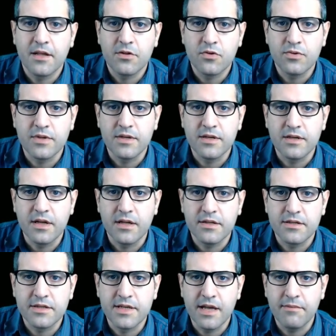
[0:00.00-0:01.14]
to the
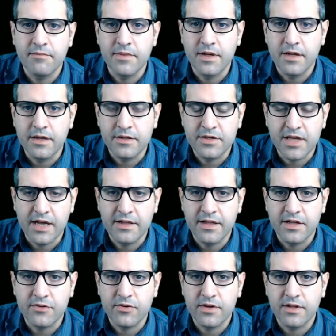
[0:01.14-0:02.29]
same inside
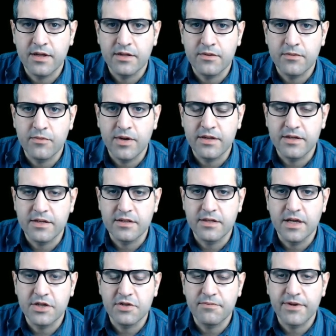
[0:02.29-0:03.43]
network that where the
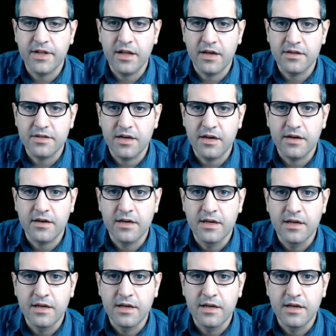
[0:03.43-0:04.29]
DHCP clients are.